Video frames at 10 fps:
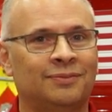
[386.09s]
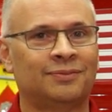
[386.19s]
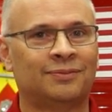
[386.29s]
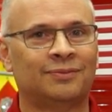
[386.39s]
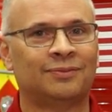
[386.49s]

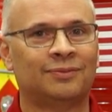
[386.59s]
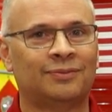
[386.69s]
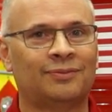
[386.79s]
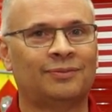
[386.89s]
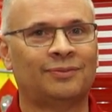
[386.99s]

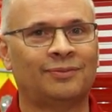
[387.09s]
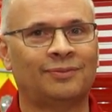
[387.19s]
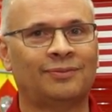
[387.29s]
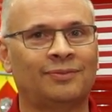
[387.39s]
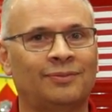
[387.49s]

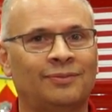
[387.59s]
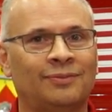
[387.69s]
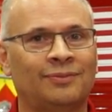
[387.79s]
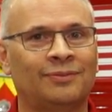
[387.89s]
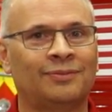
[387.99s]

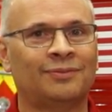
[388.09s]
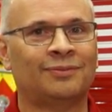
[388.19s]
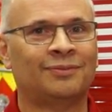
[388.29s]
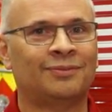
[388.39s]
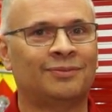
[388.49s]

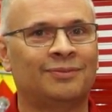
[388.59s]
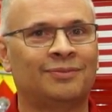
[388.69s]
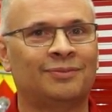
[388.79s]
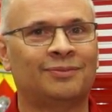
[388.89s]
The person shown says nothing.